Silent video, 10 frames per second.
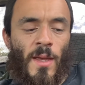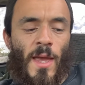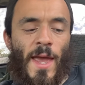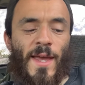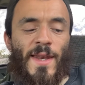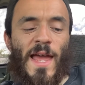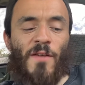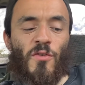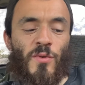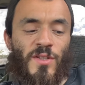a
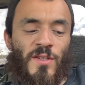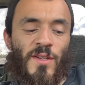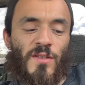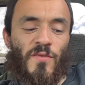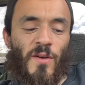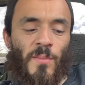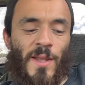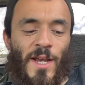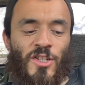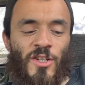cadaverousness of
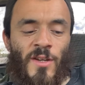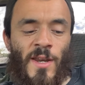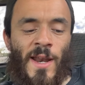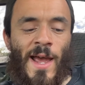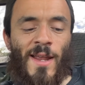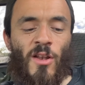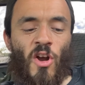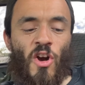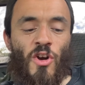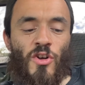complexion, an eye
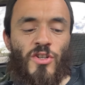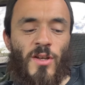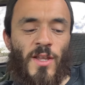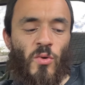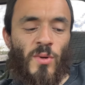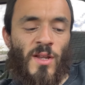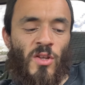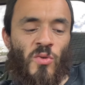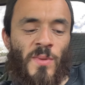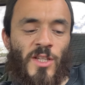large, liquid and
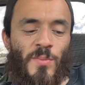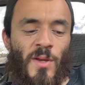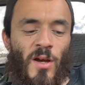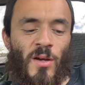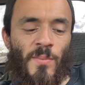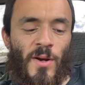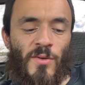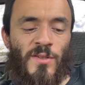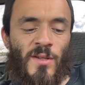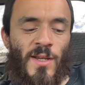luminous beyond
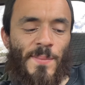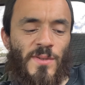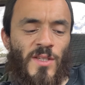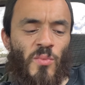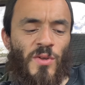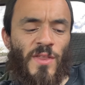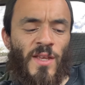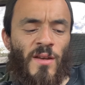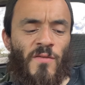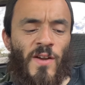comparison, lips somewhat
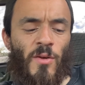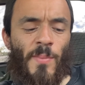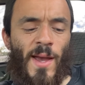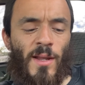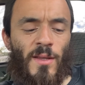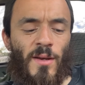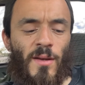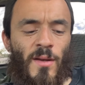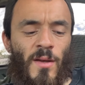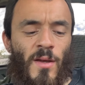thin and very pallid,
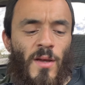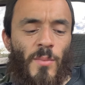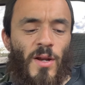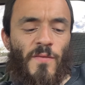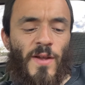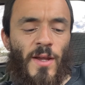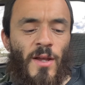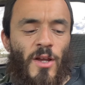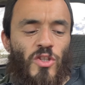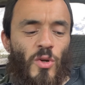but of a
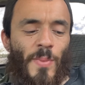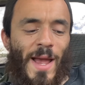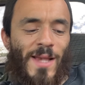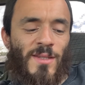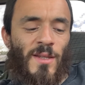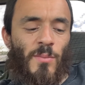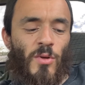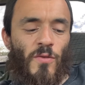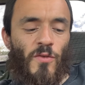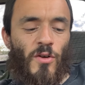surpassingly
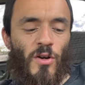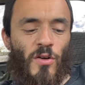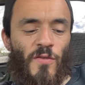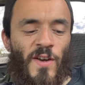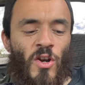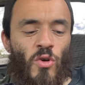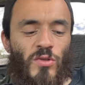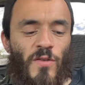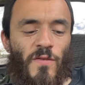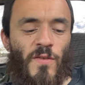beautiful curve, a nose
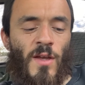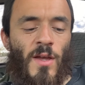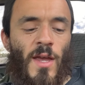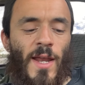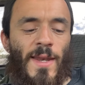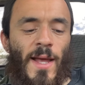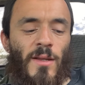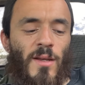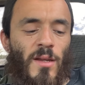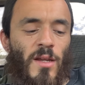of a
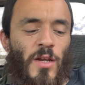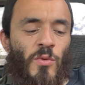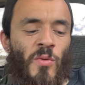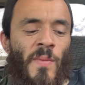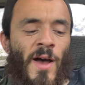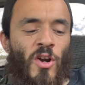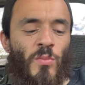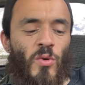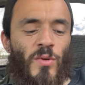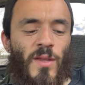delicate Hebrew model, but
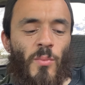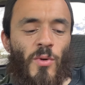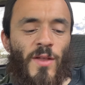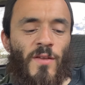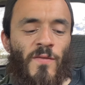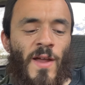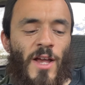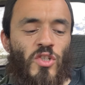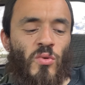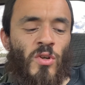with a breadth of
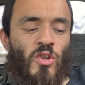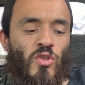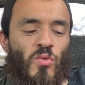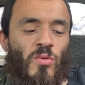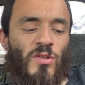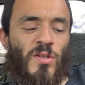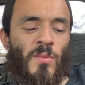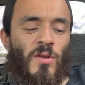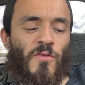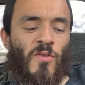nostril unusual in
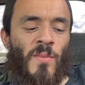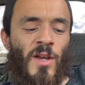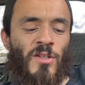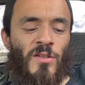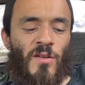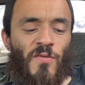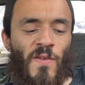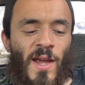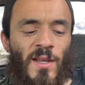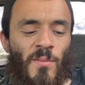similar formations, a
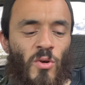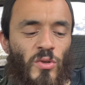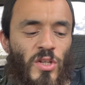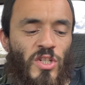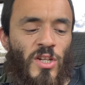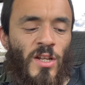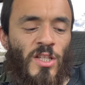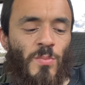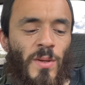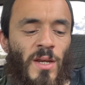finely molded chin
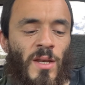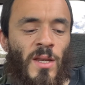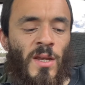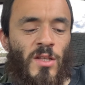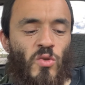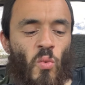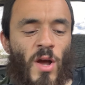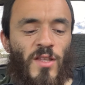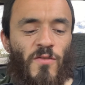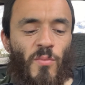speaking in its
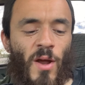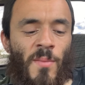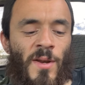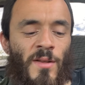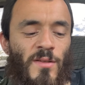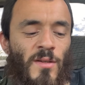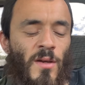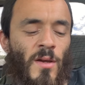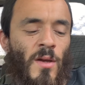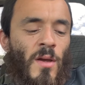want of prominence,
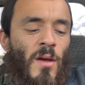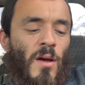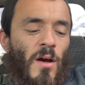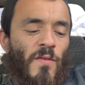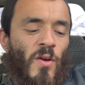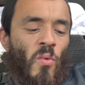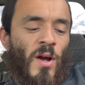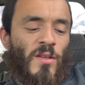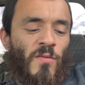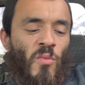of a
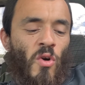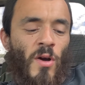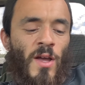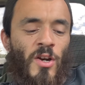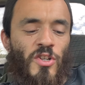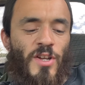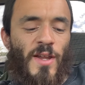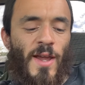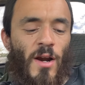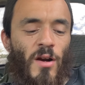want of moral energy,
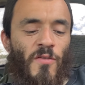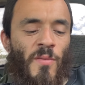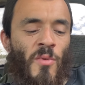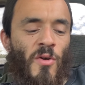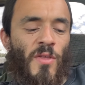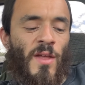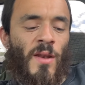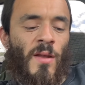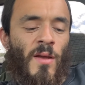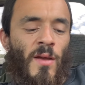hair of a more than
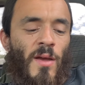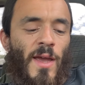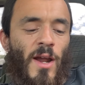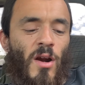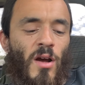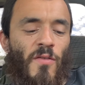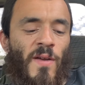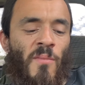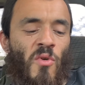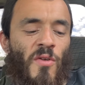hair of
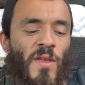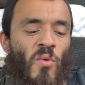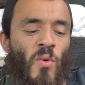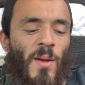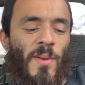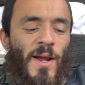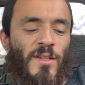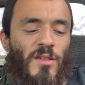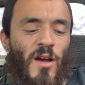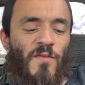a more than web-like
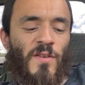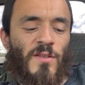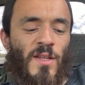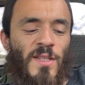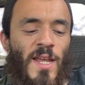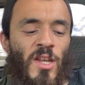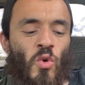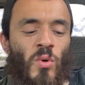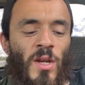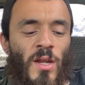softness and
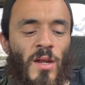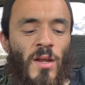tenuity,